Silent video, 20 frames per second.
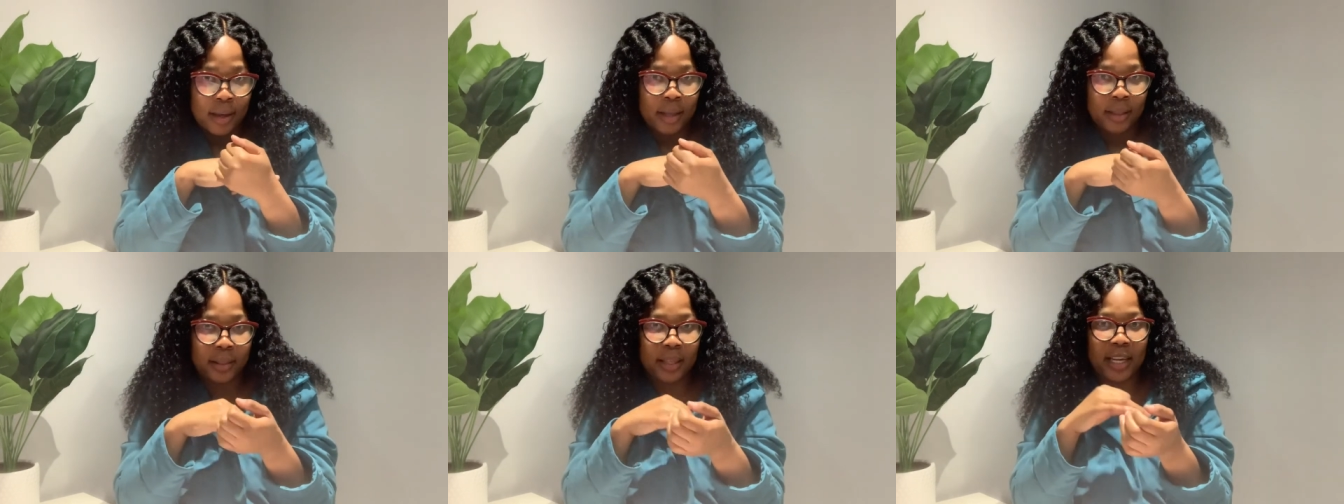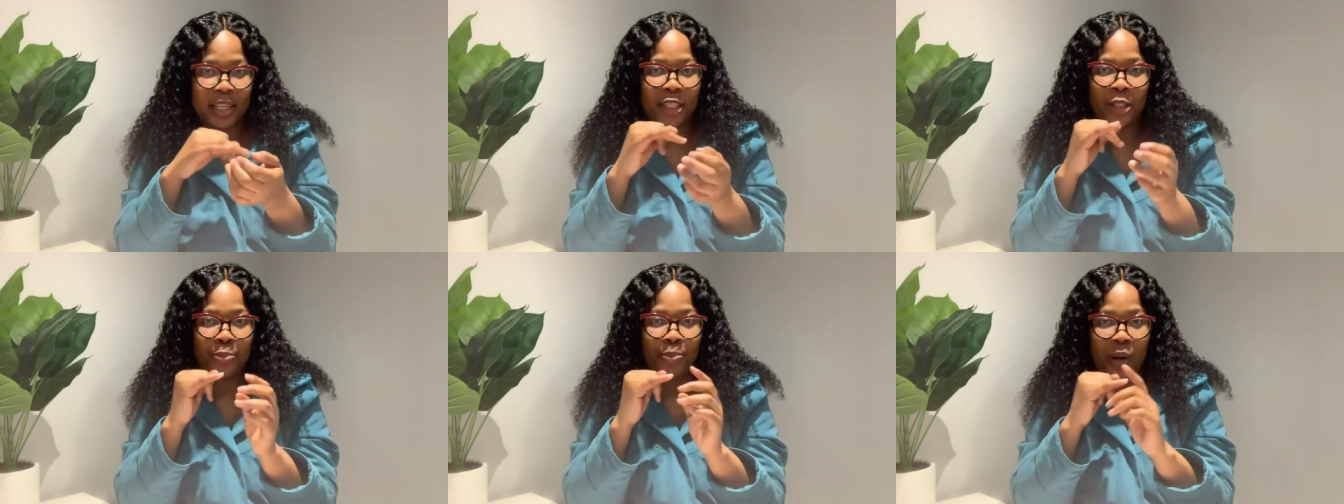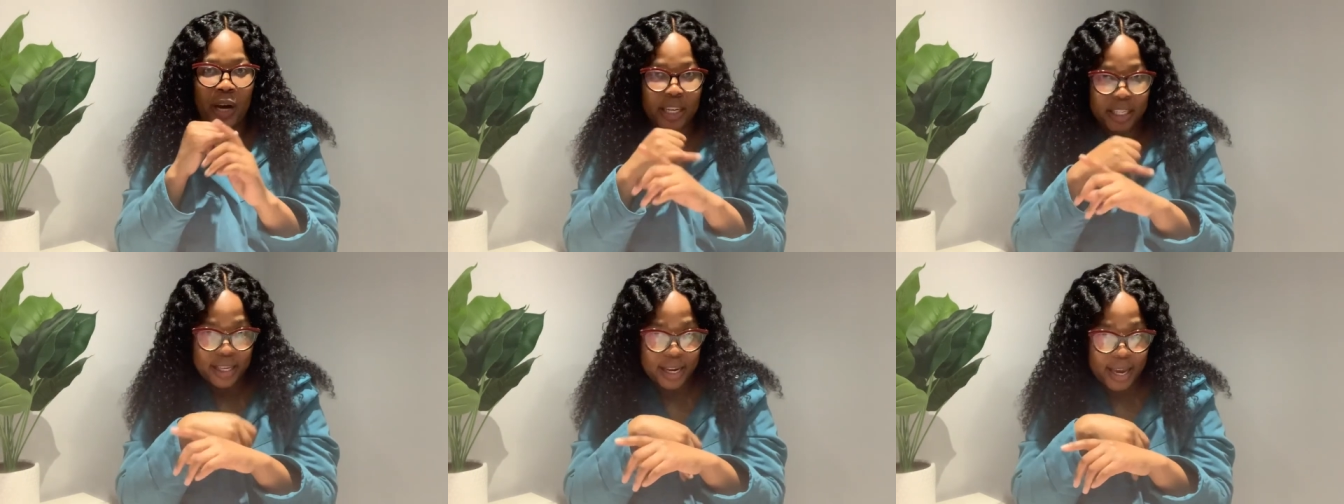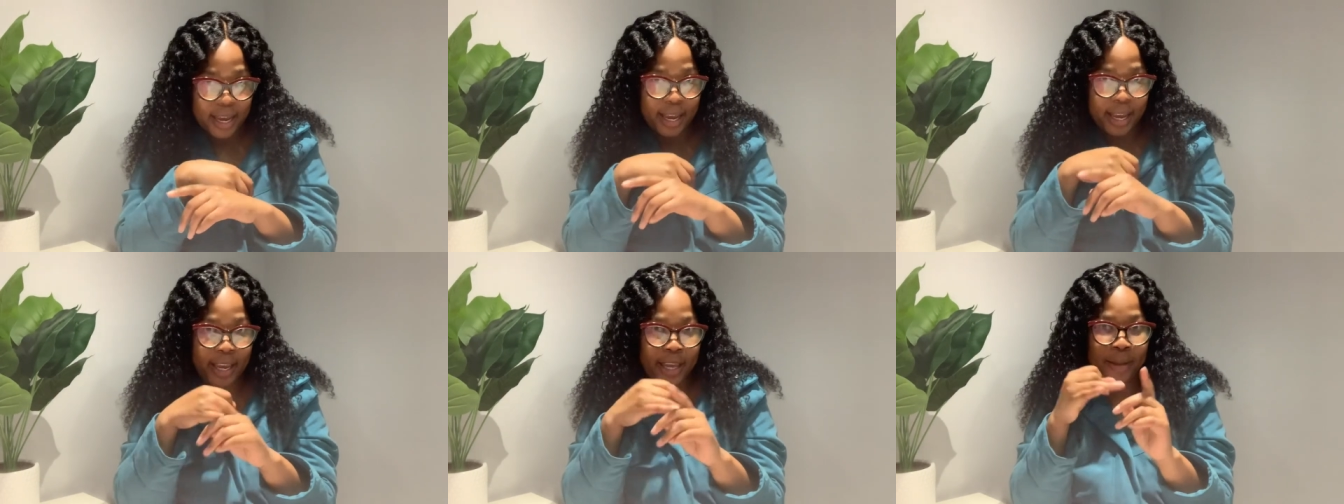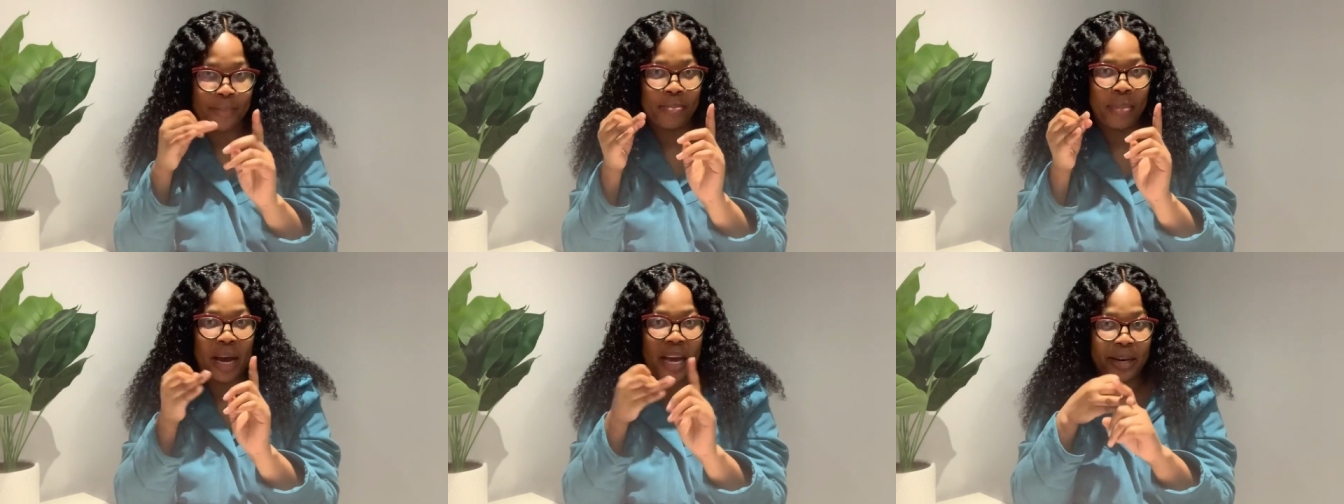that's part A,
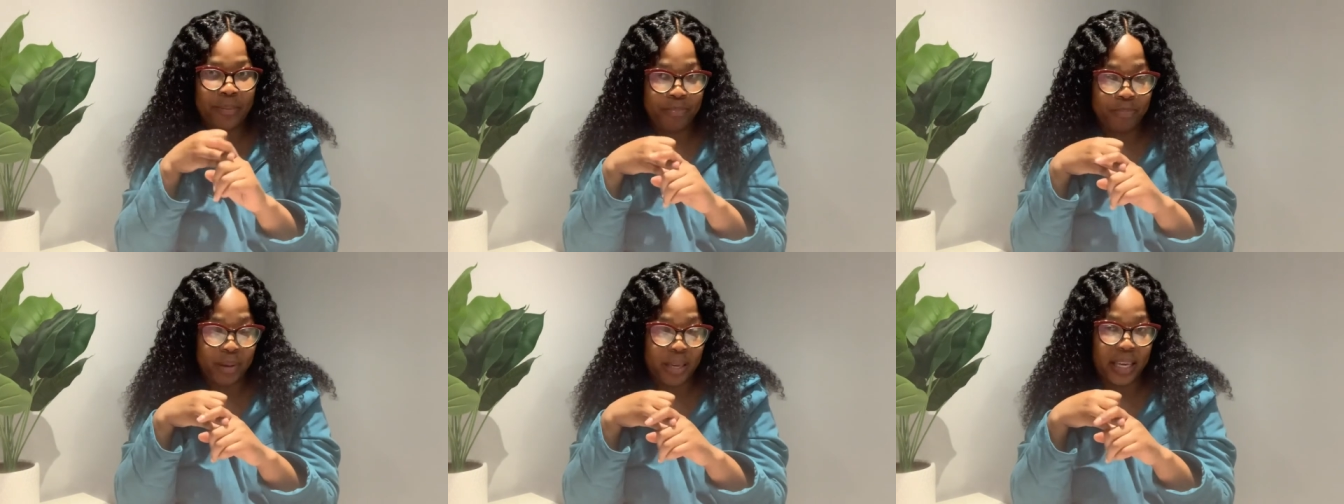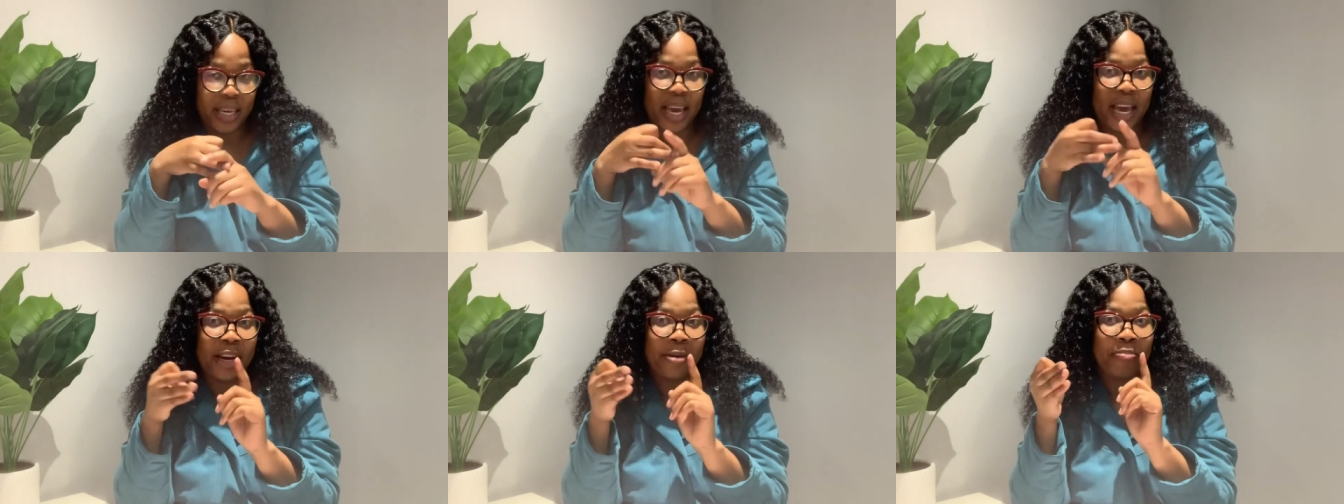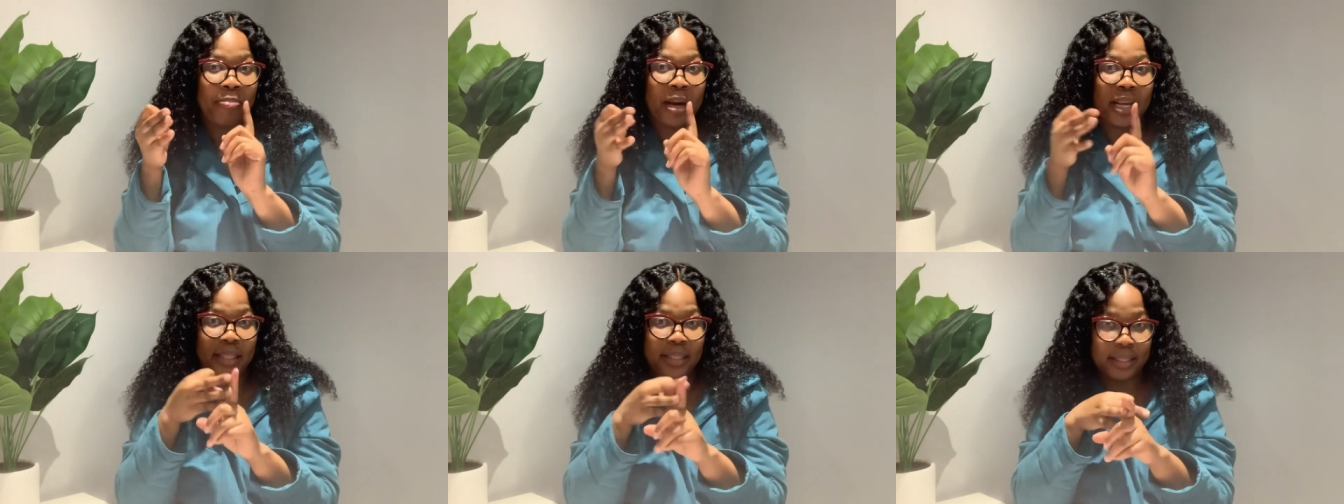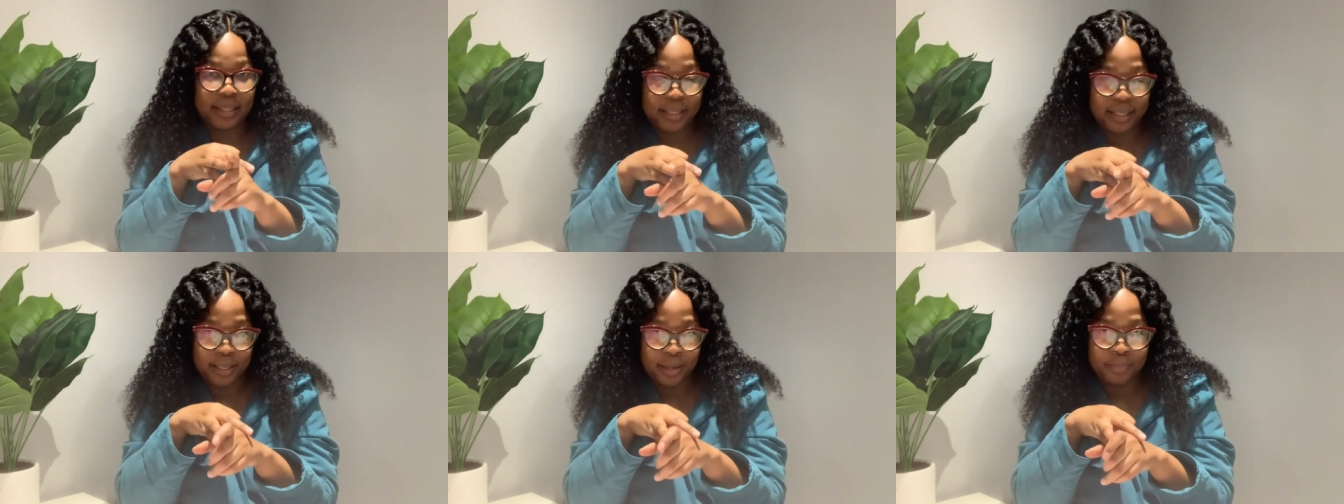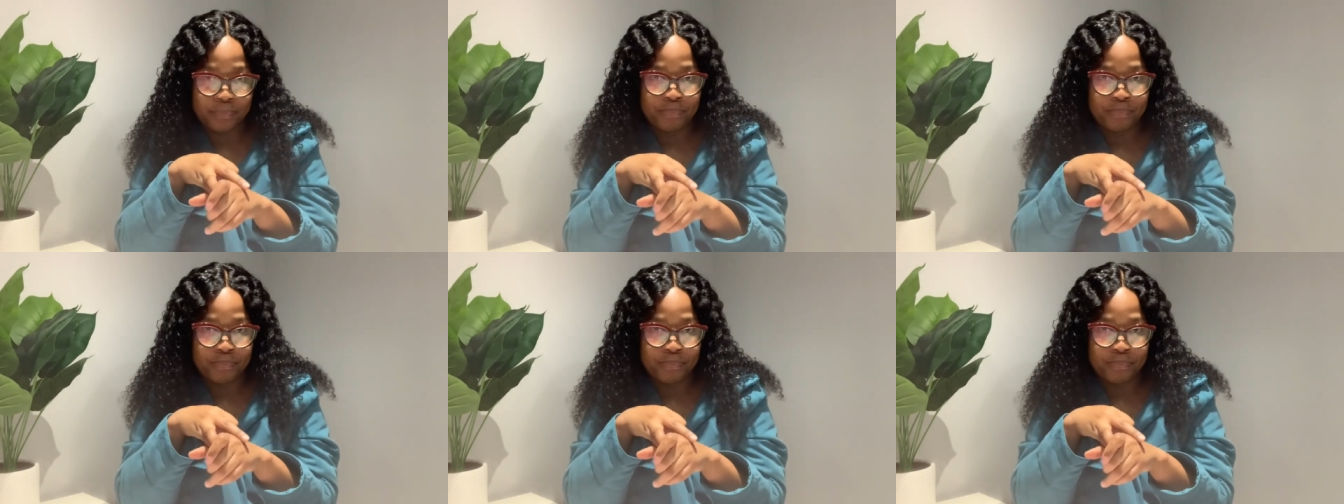part B and part C.